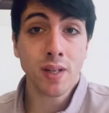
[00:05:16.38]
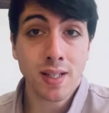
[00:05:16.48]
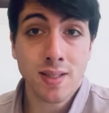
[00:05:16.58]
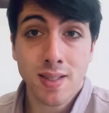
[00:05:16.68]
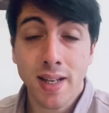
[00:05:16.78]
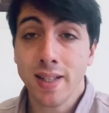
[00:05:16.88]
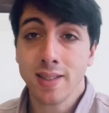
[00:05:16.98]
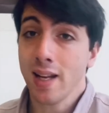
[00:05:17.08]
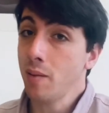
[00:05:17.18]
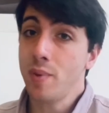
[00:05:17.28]
can say that
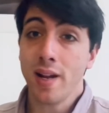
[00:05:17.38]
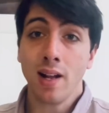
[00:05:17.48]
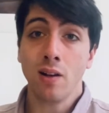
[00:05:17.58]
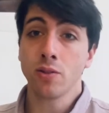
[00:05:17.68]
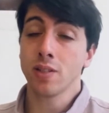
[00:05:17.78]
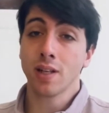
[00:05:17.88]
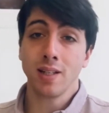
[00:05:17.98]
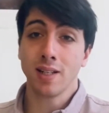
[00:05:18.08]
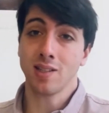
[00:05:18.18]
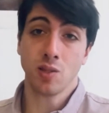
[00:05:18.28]
the alberello
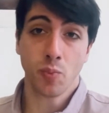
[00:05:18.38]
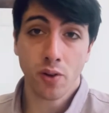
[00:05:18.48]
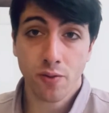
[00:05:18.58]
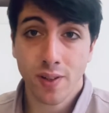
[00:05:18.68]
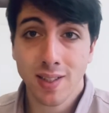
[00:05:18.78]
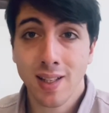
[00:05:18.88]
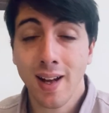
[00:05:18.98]
technique is perfect.